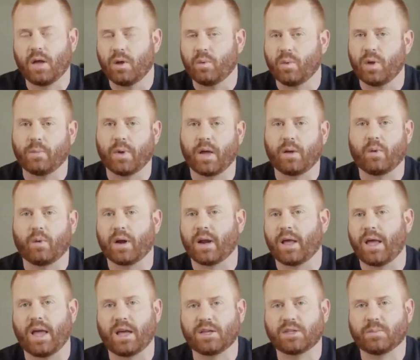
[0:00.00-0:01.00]
We might want to
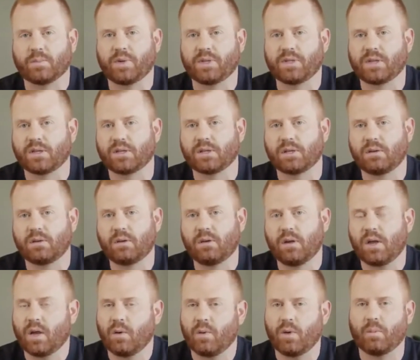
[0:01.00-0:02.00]
hedge a position.
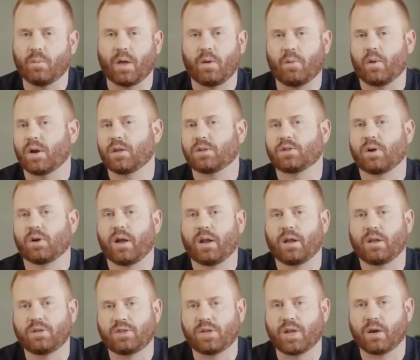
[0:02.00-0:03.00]
We might want to try
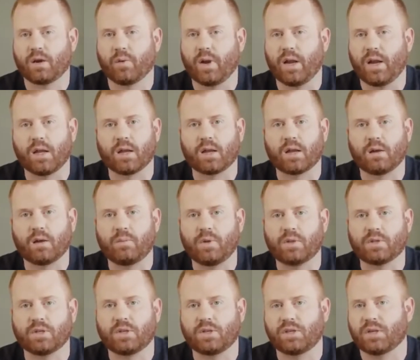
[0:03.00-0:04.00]
to generate income
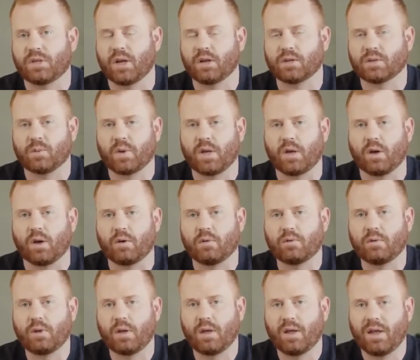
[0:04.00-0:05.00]
using shares we
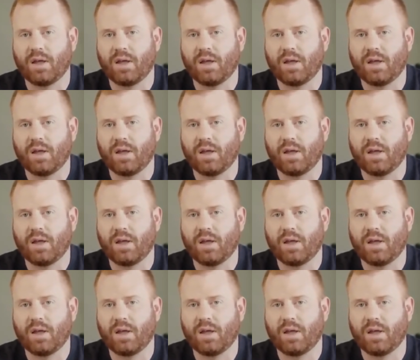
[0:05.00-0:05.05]
own.